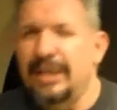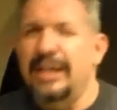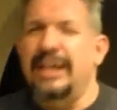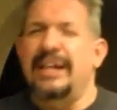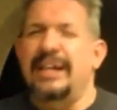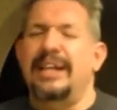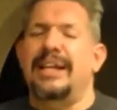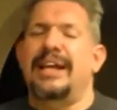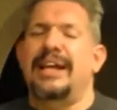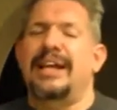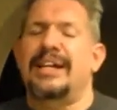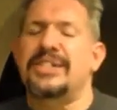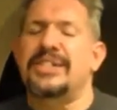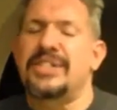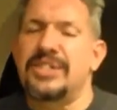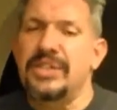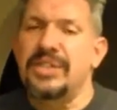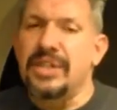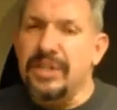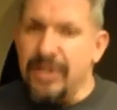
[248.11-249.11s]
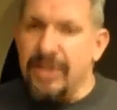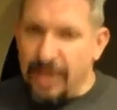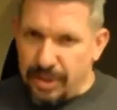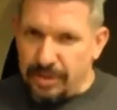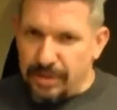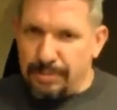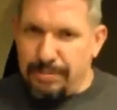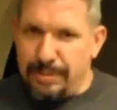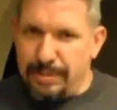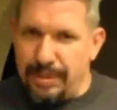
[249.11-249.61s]
And that's
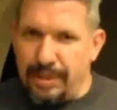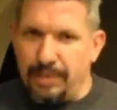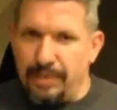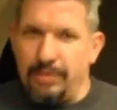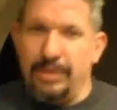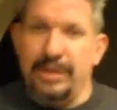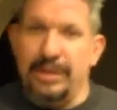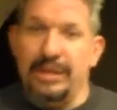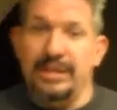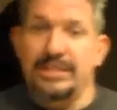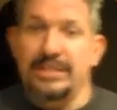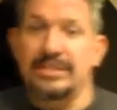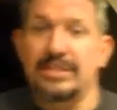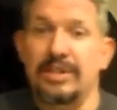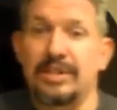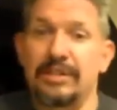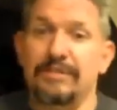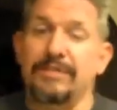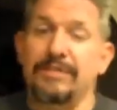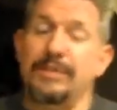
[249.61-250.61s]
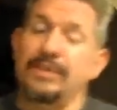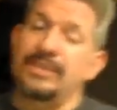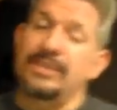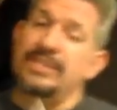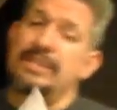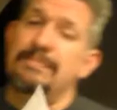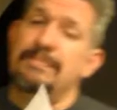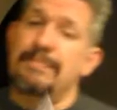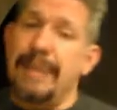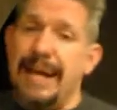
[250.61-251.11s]
another part. We're going to start
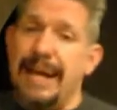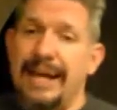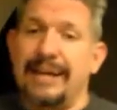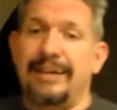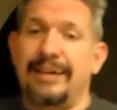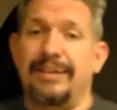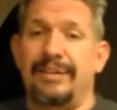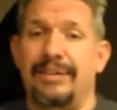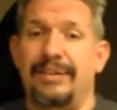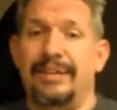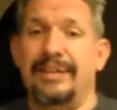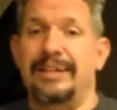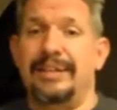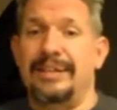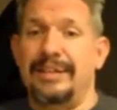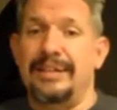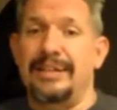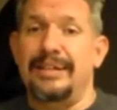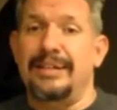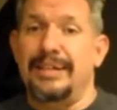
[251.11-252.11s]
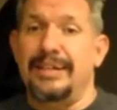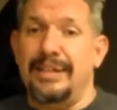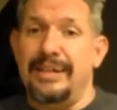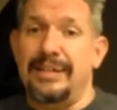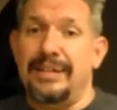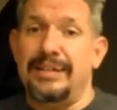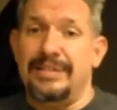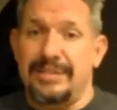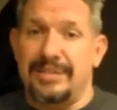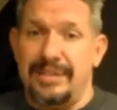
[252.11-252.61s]
focusing back on the
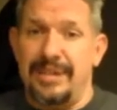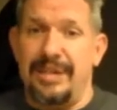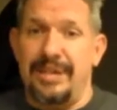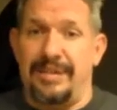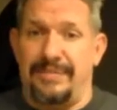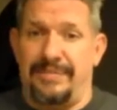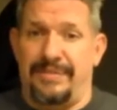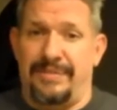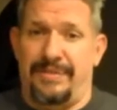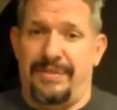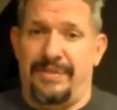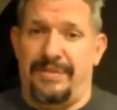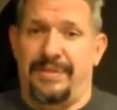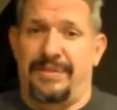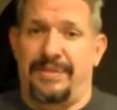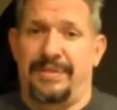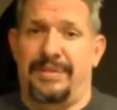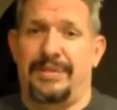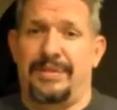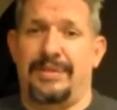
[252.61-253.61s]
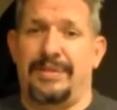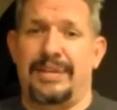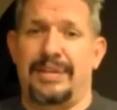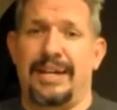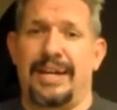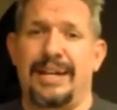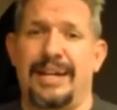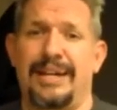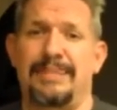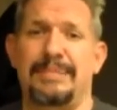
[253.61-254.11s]
geek stuff.
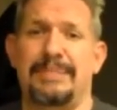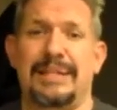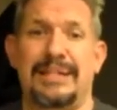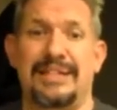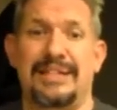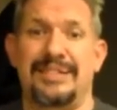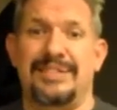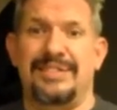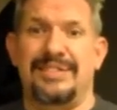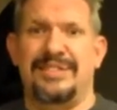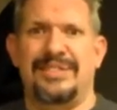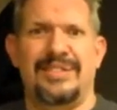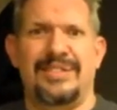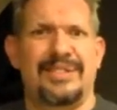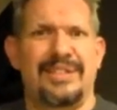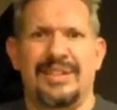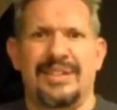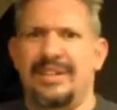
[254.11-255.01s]
Okay? Because